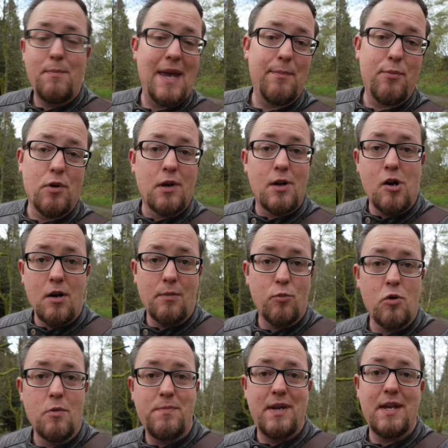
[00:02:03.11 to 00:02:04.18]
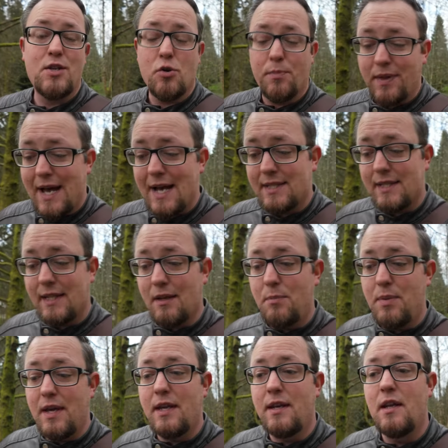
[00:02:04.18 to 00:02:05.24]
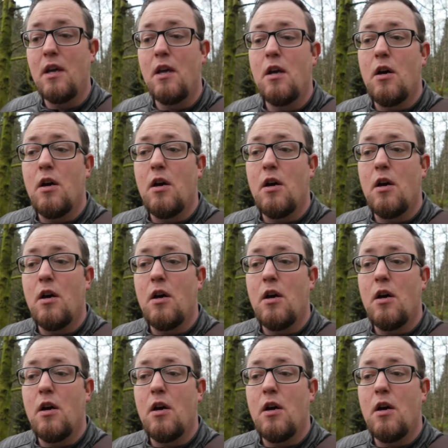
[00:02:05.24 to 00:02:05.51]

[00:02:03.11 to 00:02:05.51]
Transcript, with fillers: paper and cardboard bin, your plastic bin,